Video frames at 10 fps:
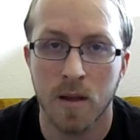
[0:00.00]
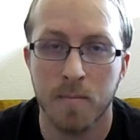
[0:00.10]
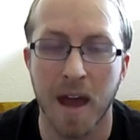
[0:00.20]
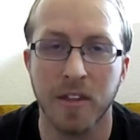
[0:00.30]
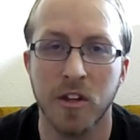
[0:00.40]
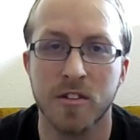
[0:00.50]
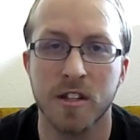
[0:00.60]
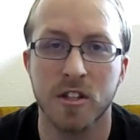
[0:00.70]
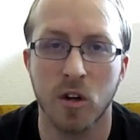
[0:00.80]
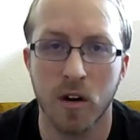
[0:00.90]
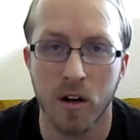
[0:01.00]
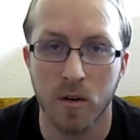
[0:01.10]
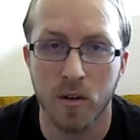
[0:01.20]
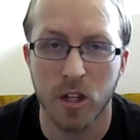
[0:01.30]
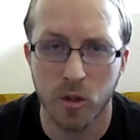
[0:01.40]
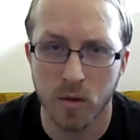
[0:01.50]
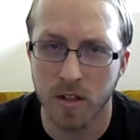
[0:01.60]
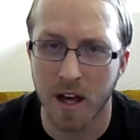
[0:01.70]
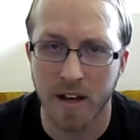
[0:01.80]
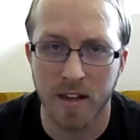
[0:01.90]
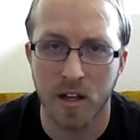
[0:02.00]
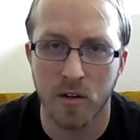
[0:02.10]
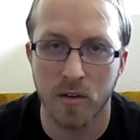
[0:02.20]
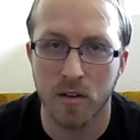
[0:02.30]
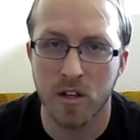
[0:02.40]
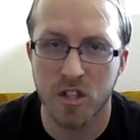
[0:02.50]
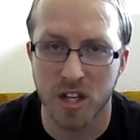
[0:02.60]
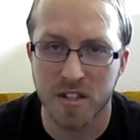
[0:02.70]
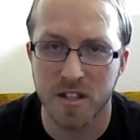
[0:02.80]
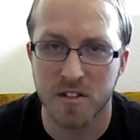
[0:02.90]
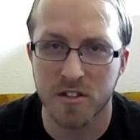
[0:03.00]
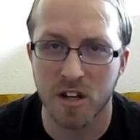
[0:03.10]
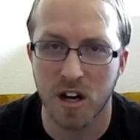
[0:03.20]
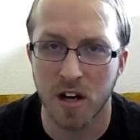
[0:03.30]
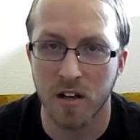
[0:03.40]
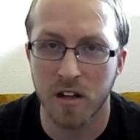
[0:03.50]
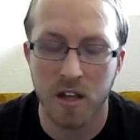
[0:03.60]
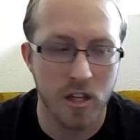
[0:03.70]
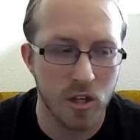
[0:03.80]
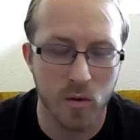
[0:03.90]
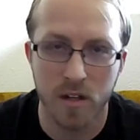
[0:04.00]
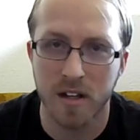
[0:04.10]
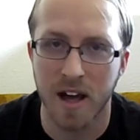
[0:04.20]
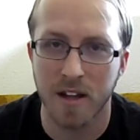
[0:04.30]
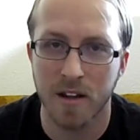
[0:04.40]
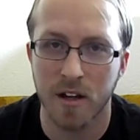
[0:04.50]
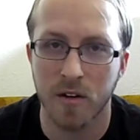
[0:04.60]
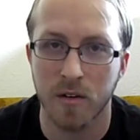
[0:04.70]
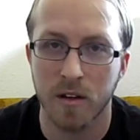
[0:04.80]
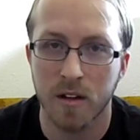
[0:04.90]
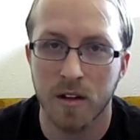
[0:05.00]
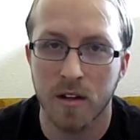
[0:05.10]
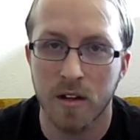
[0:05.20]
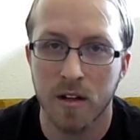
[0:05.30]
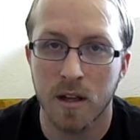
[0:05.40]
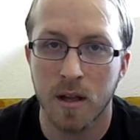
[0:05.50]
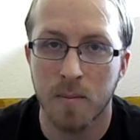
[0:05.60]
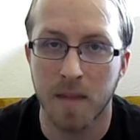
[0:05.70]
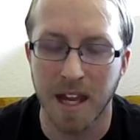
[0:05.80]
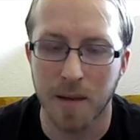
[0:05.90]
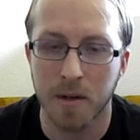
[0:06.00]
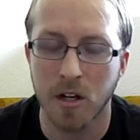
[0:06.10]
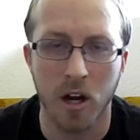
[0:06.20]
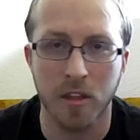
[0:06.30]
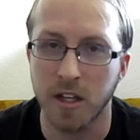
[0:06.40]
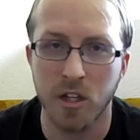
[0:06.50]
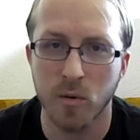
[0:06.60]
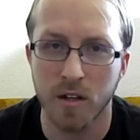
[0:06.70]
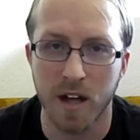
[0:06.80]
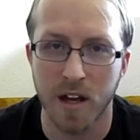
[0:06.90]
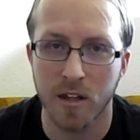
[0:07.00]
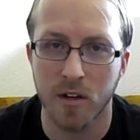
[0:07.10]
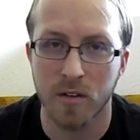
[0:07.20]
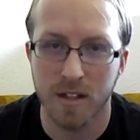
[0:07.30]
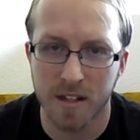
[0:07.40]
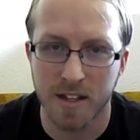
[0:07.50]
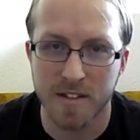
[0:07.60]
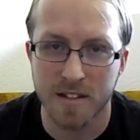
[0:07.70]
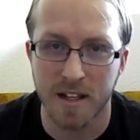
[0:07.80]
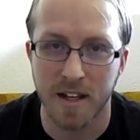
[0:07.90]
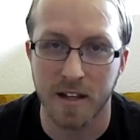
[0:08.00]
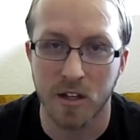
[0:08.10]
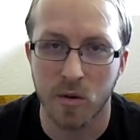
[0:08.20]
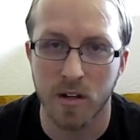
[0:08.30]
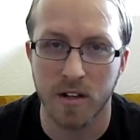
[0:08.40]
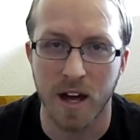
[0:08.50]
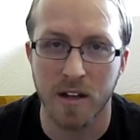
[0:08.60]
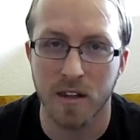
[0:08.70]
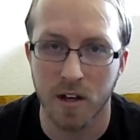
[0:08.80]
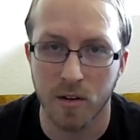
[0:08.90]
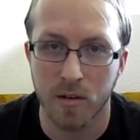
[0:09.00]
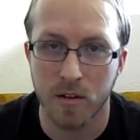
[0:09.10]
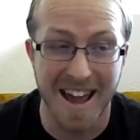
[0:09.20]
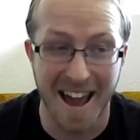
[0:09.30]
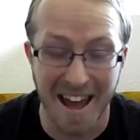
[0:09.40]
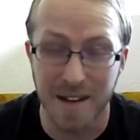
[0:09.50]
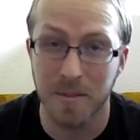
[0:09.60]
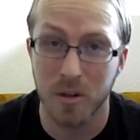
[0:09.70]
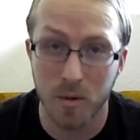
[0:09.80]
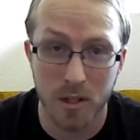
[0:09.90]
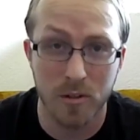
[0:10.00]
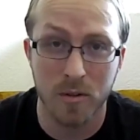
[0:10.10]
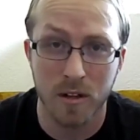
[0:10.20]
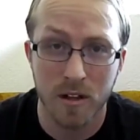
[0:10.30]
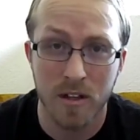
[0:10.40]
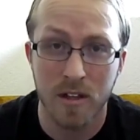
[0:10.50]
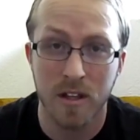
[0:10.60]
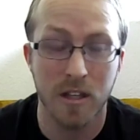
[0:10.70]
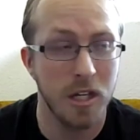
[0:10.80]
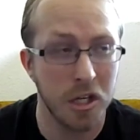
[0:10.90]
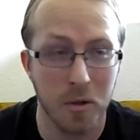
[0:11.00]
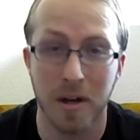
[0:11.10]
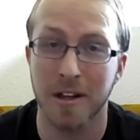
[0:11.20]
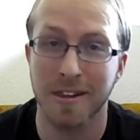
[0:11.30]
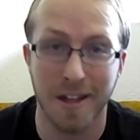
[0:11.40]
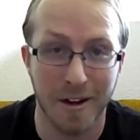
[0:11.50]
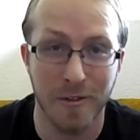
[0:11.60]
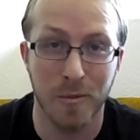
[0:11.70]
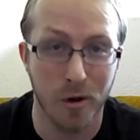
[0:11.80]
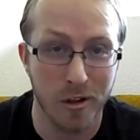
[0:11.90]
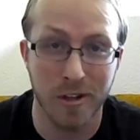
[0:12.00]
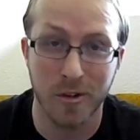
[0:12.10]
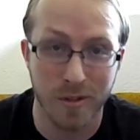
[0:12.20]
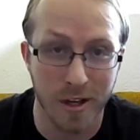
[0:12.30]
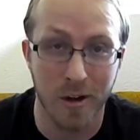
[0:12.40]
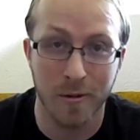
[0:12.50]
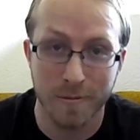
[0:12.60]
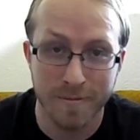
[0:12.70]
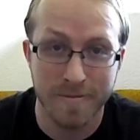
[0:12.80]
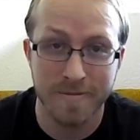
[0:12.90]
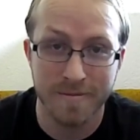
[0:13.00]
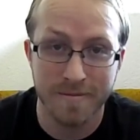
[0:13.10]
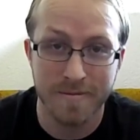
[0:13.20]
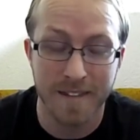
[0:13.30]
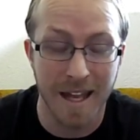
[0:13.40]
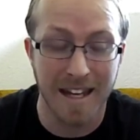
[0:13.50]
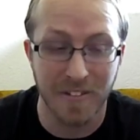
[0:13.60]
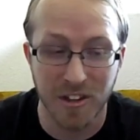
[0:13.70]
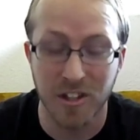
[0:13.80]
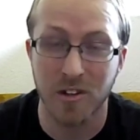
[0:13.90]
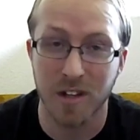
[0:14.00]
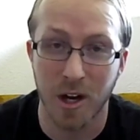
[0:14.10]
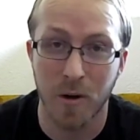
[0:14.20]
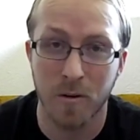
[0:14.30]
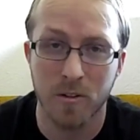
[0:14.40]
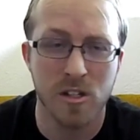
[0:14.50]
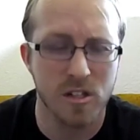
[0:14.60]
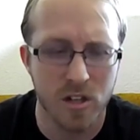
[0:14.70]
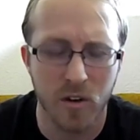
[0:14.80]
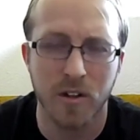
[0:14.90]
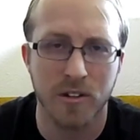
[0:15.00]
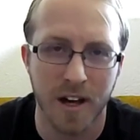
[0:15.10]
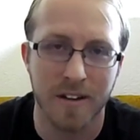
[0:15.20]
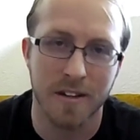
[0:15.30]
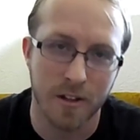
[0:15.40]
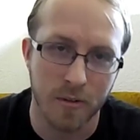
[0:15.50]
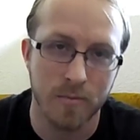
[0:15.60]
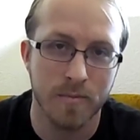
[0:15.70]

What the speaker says: Matthew Santoro, you are not alone. Justin Scard, you are not alone. Megan McCarthy, you are not alone. Lily Singh, you are not alone. Adam the Woo, you are loved more than you know. And if you do know, just know you're not alone.